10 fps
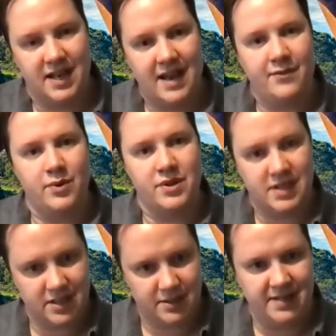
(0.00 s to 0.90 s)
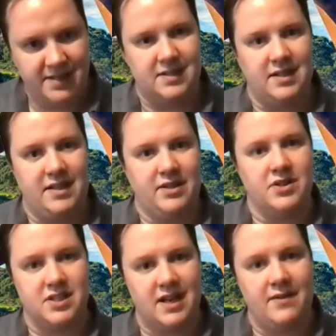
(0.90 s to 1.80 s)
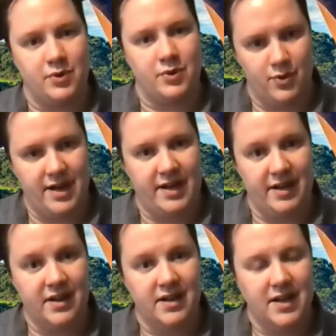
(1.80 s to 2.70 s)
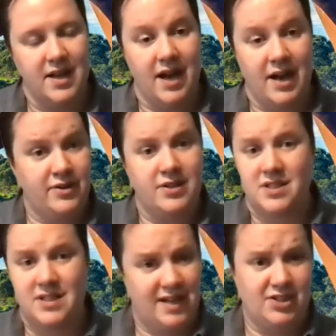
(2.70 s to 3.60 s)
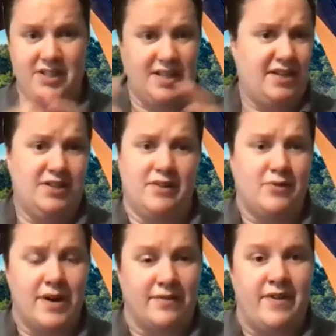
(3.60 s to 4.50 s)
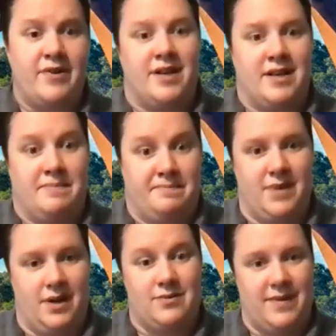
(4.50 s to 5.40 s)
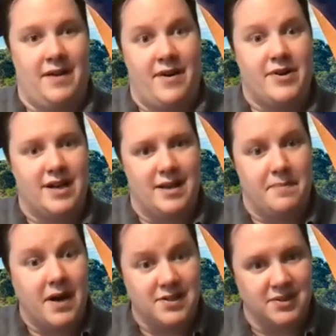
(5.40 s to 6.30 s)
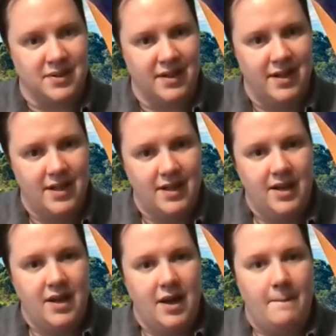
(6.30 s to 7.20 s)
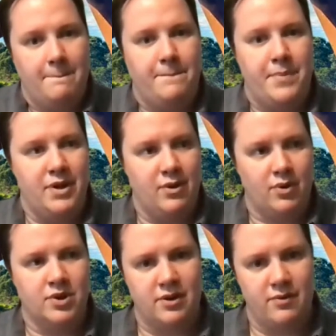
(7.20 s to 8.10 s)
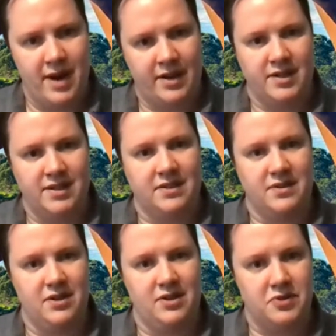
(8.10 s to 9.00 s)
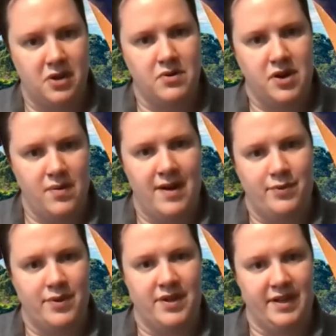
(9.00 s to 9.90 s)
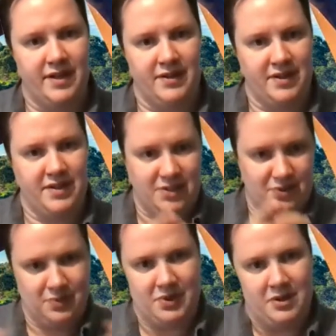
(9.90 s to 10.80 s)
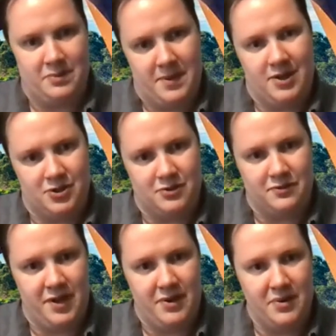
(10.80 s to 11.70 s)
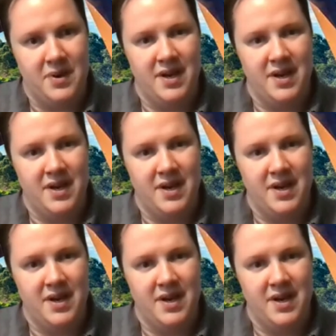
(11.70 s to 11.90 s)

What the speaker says: have all the systematicity, you can still have all the rigor, and you can still actually set yourself quite a very clear puzzle, but you're also recognizing that you don't know everything and that this is always going to be a partial view,